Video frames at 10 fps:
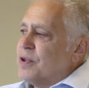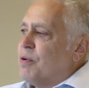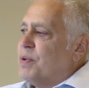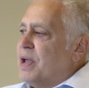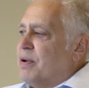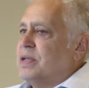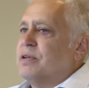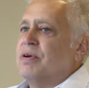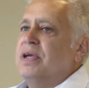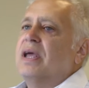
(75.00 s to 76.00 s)
time in our
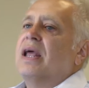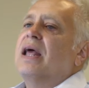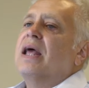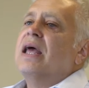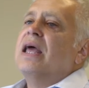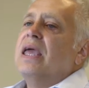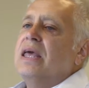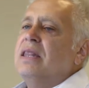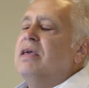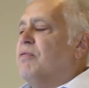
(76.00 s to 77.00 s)
history,
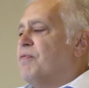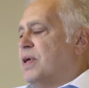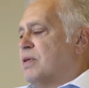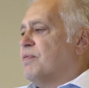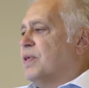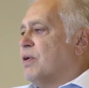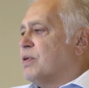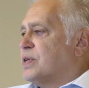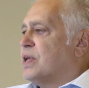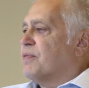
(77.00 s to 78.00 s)
in the event of the
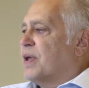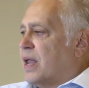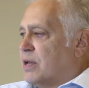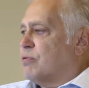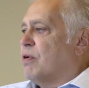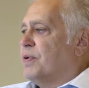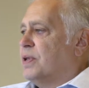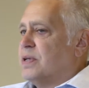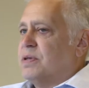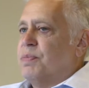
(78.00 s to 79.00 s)
onset of catastrophic
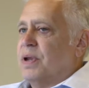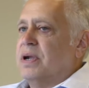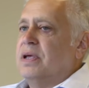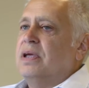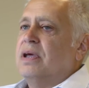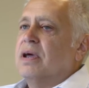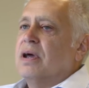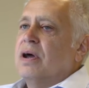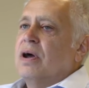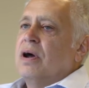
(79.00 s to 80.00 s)
disability
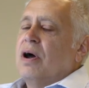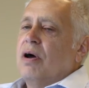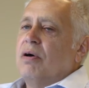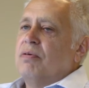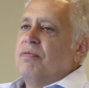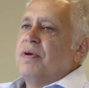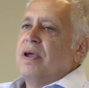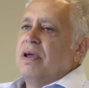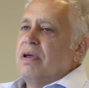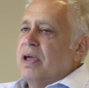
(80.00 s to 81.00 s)
of
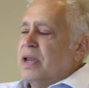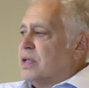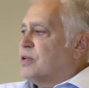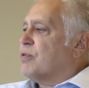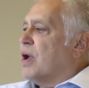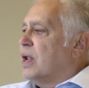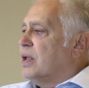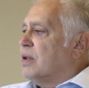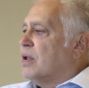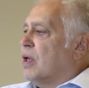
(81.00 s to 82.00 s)
any
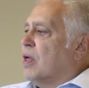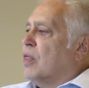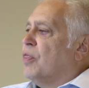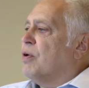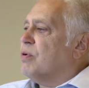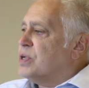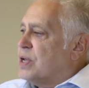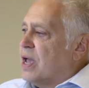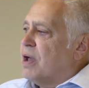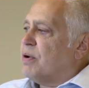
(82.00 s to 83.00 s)
Australian, there is
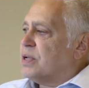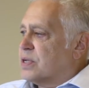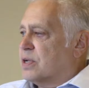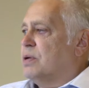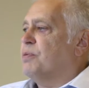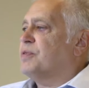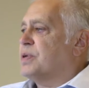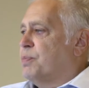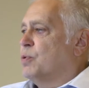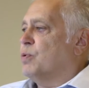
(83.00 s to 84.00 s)
now a scheme of
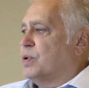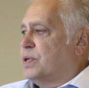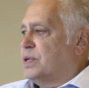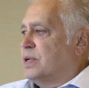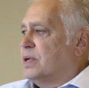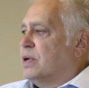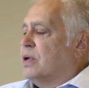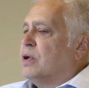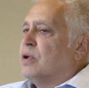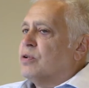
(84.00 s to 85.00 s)
supports.
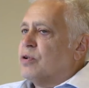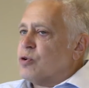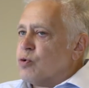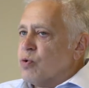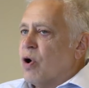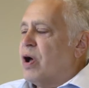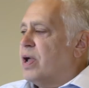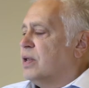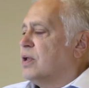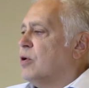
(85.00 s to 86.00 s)
Yes. To
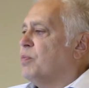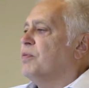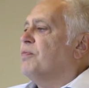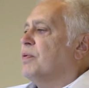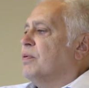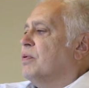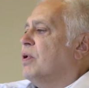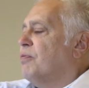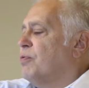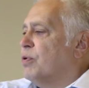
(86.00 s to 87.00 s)
try to help you
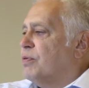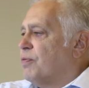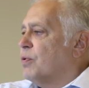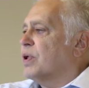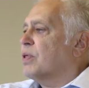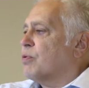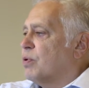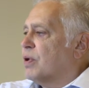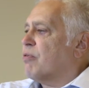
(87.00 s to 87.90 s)
avoid falling through the